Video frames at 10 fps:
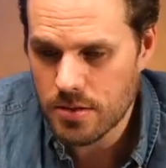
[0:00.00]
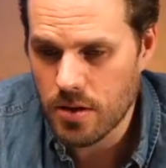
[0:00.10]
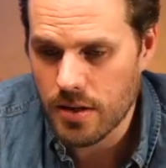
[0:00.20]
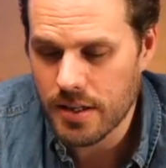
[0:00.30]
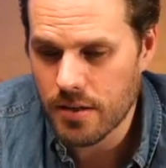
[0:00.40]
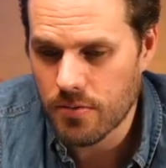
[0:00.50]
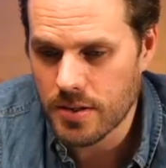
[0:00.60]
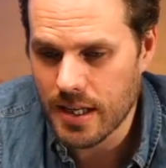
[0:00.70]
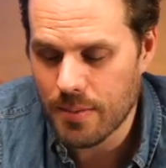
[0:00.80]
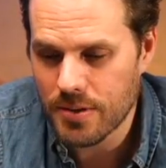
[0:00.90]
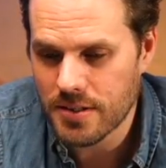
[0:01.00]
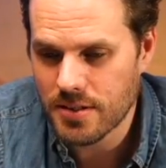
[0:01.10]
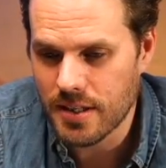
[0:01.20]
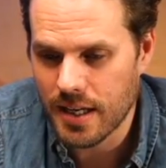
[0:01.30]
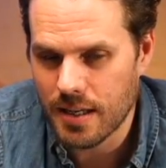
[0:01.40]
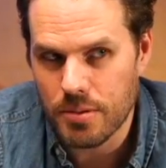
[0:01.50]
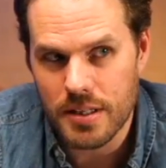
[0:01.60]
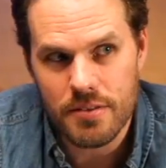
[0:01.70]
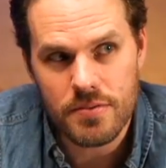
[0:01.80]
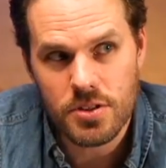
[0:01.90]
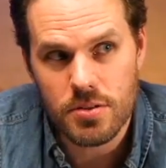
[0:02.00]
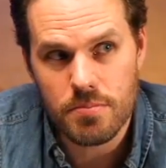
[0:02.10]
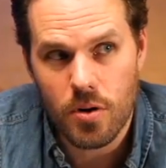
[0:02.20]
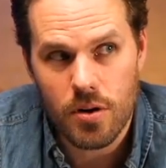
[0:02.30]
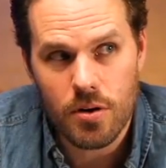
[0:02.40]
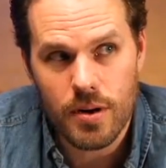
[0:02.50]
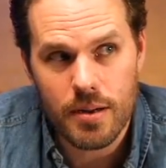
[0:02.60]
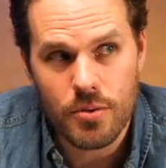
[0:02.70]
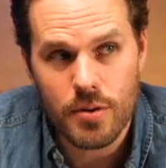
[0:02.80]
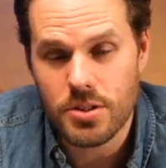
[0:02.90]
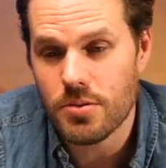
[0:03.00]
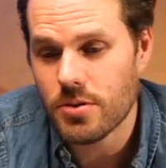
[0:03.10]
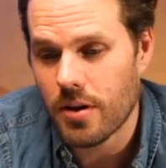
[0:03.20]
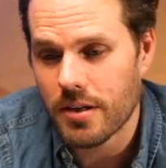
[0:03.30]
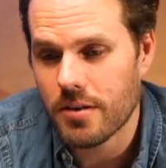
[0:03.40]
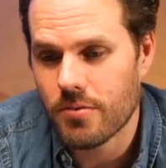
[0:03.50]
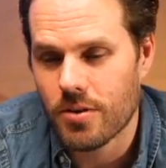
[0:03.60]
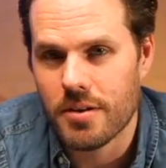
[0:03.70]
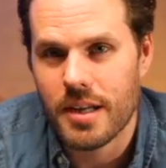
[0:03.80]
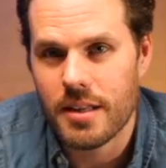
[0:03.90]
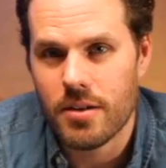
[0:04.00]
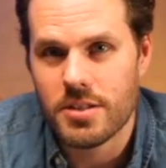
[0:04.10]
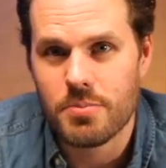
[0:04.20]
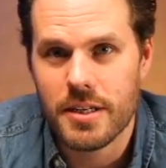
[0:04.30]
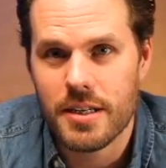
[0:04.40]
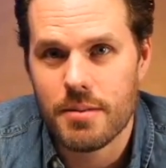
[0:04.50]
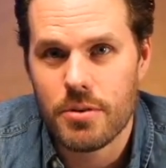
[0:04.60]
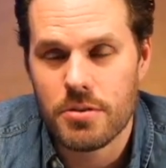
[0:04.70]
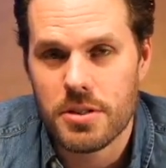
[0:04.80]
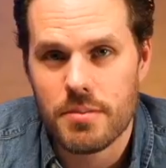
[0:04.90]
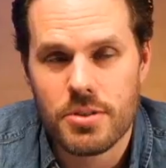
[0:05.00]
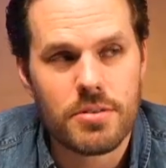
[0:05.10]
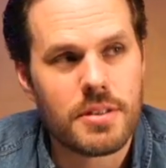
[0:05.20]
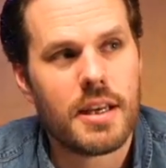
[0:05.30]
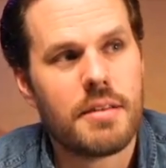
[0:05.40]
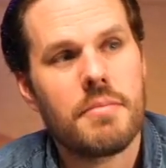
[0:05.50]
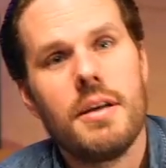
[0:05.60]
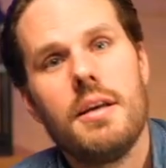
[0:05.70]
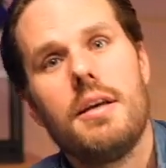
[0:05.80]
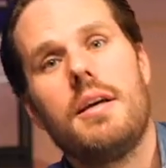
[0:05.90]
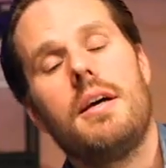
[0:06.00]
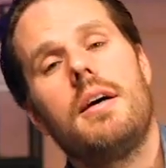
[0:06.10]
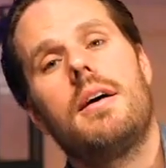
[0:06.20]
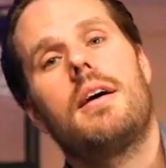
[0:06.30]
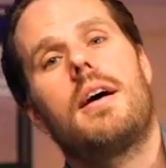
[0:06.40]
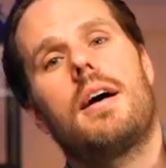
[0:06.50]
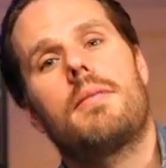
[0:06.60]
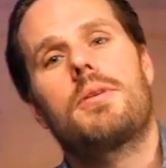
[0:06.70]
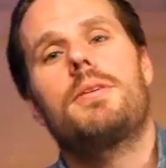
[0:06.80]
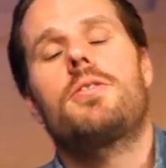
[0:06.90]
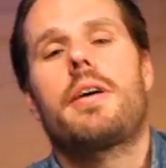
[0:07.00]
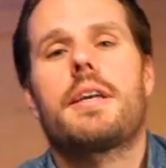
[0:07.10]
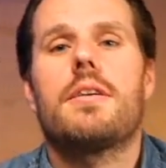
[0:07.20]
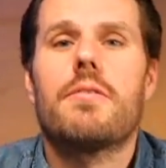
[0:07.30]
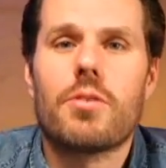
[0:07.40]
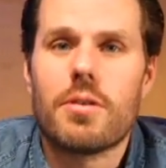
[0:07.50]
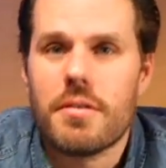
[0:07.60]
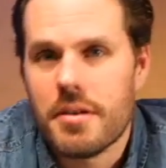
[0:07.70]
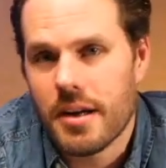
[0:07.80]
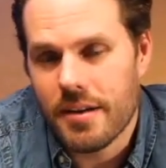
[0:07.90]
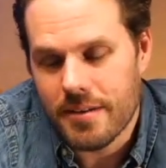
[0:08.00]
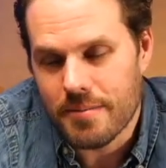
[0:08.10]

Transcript: talking over topics, and I believe tomorrow I'm going to talk over... I lost my Animoji. I'm so sad. I'm going to be talking over,